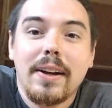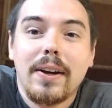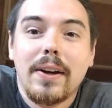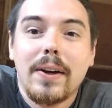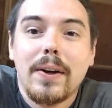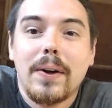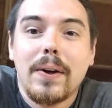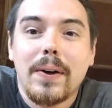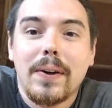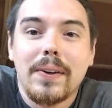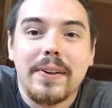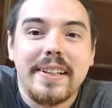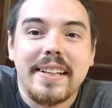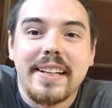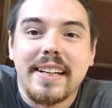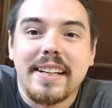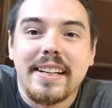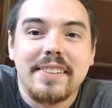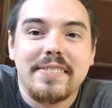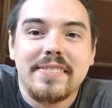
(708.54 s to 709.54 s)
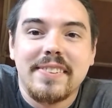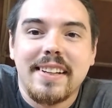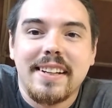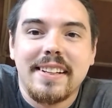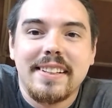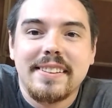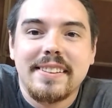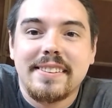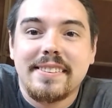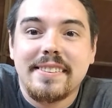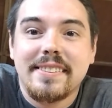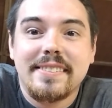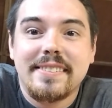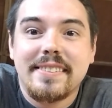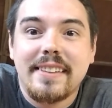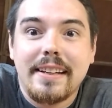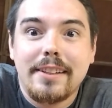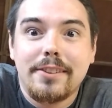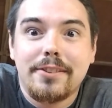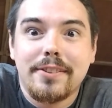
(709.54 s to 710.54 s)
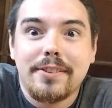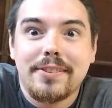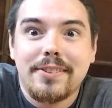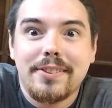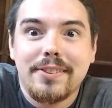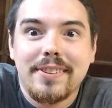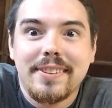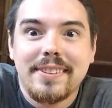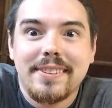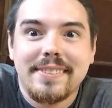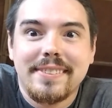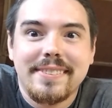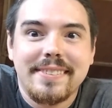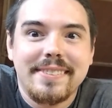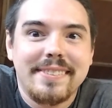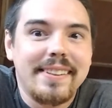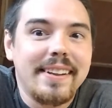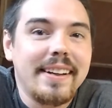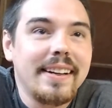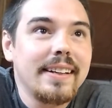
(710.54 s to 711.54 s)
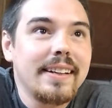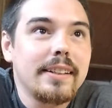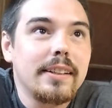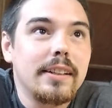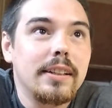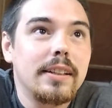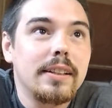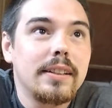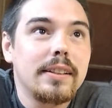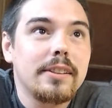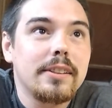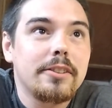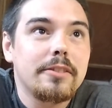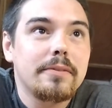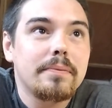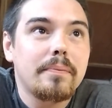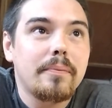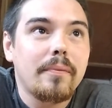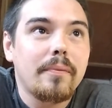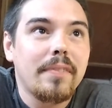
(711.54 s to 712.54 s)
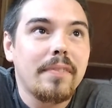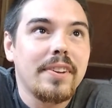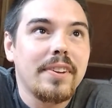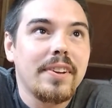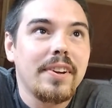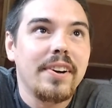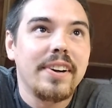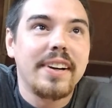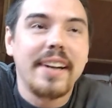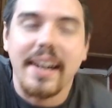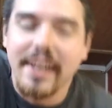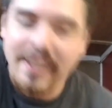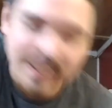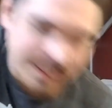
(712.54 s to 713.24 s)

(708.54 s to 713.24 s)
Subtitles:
Oh, and this is dangerous doing this inside. Okay.